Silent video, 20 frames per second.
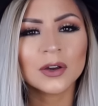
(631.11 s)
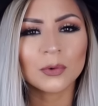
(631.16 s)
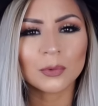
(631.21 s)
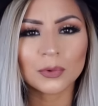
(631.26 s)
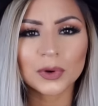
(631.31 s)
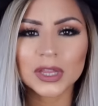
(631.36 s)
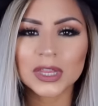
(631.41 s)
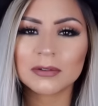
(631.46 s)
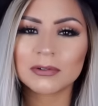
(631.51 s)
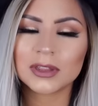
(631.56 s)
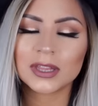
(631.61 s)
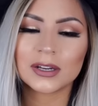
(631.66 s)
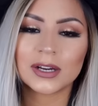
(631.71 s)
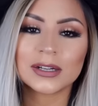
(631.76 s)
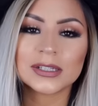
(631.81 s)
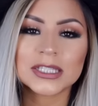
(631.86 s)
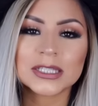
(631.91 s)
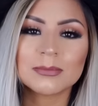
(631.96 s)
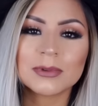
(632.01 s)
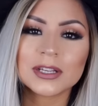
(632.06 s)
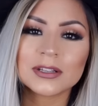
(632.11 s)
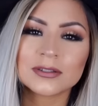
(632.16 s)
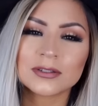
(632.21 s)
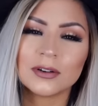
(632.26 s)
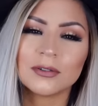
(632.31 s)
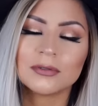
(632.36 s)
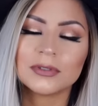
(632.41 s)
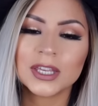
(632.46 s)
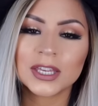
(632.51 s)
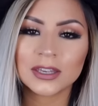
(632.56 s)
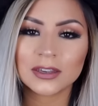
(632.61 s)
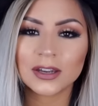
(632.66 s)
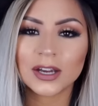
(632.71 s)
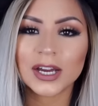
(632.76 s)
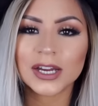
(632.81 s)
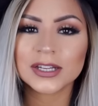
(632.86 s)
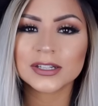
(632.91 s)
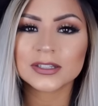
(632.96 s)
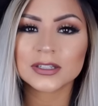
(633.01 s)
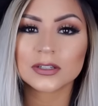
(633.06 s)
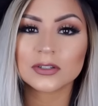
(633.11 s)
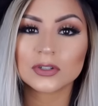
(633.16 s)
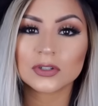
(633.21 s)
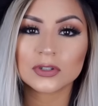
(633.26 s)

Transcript: really really nice to me so thank you guys